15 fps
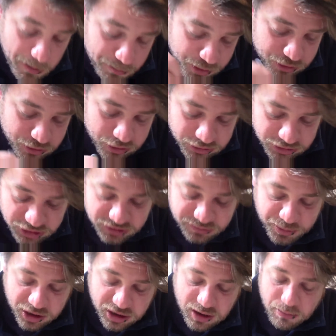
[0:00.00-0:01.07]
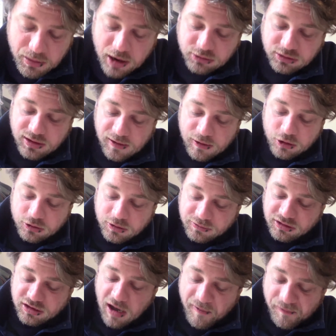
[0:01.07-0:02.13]
Because it speaks about a lot of
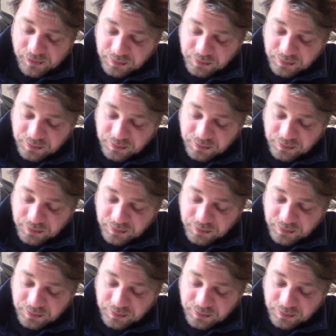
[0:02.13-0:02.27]
stuff.